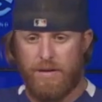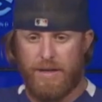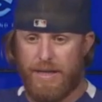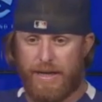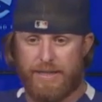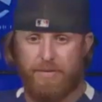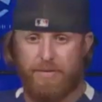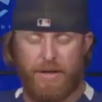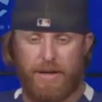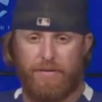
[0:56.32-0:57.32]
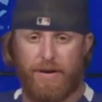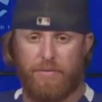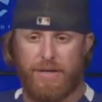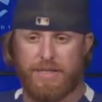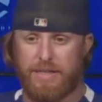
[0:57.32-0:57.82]
Yeah, like I said, we got to find
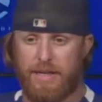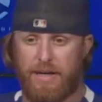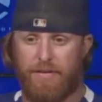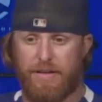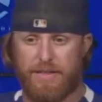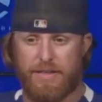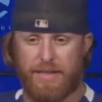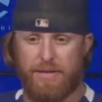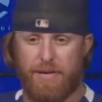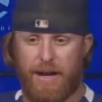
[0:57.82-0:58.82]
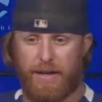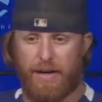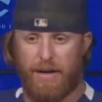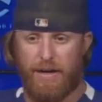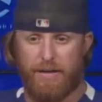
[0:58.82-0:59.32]
ways as an offense to keep adding
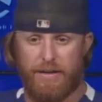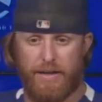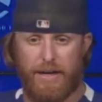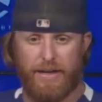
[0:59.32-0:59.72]
on and, and